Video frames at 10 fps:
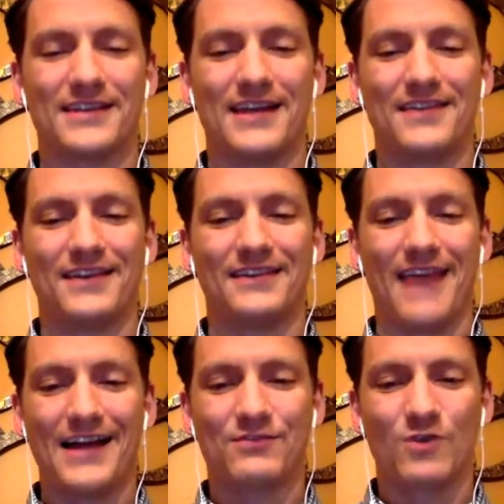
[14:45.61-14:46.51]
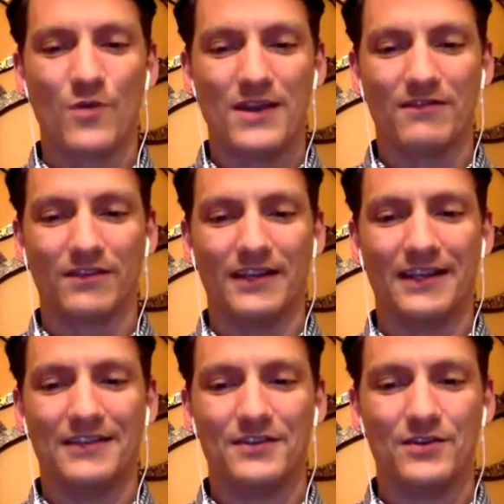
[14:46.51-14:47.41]
And I think that's what we really
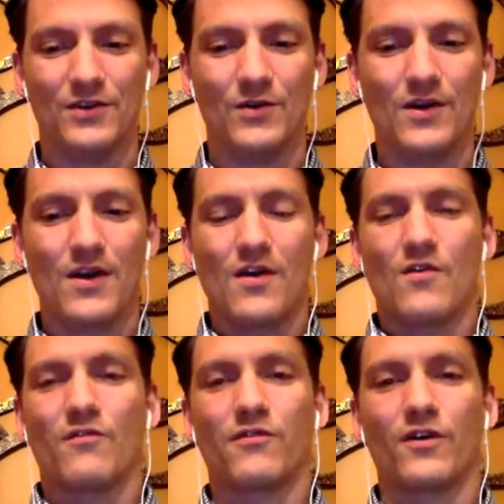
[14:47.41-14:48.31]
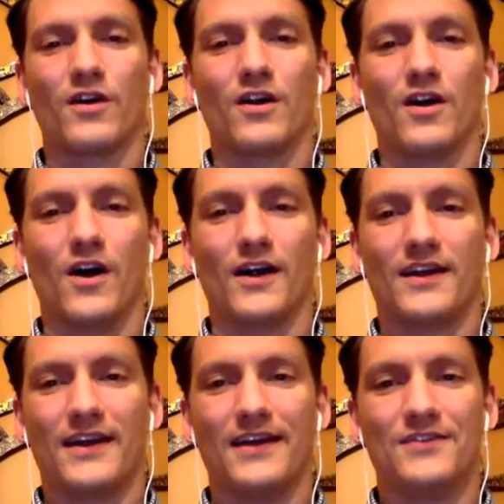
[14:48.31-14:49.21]
need to do for our
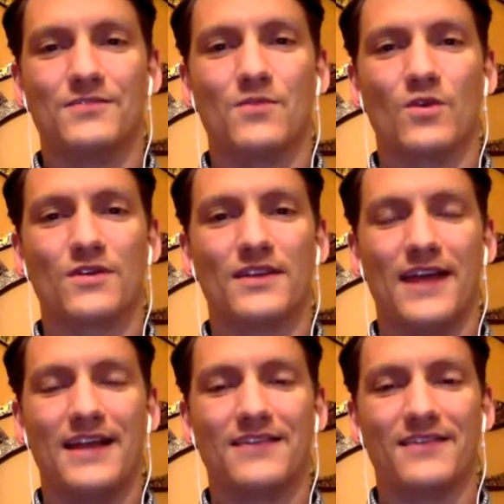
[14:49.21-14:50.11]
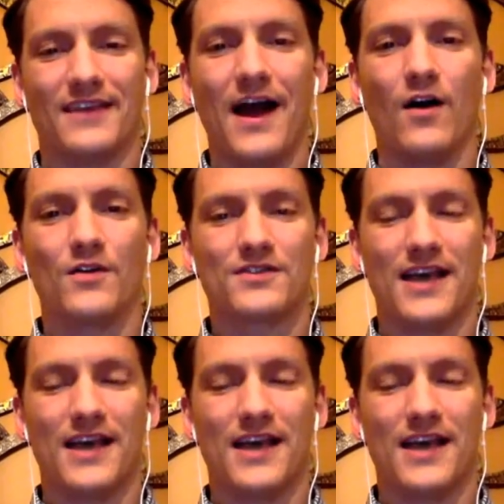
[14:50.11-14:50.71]
kids more than anything else.